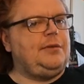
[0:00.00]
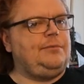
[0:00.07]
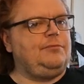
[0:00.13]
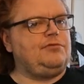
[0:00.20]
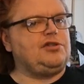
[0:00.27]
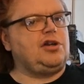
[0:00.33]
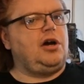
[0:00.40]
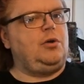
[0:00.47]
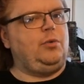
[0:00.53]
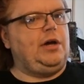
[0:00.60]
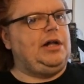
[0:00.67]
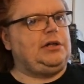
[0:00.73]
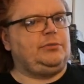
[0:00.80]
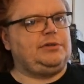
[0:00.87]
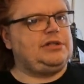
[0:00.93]
Resort
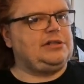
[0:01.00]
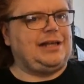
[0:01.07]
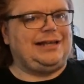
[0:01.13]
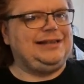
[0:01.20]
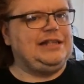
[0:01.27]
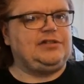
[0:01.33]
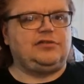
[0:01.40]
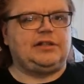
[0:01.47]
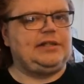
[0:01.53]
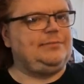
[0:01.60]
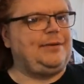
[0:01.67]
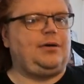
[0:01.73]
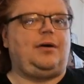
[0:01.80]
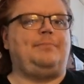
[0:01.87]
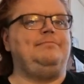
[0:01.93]
World, which is like literally
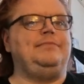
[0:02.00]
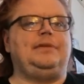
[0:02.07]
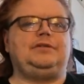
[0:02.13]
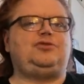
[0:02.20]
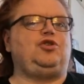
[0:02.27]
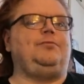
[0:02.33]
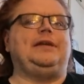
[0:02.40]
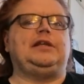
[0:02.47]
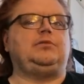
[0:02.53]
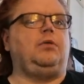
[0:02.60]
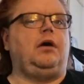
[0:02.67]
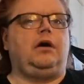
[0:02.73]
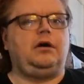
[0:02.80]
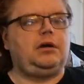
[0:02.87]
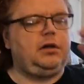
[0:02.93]
about a 2 minutes
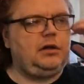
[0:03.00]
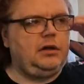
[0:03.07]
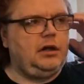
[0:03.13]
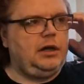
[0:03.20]
walk.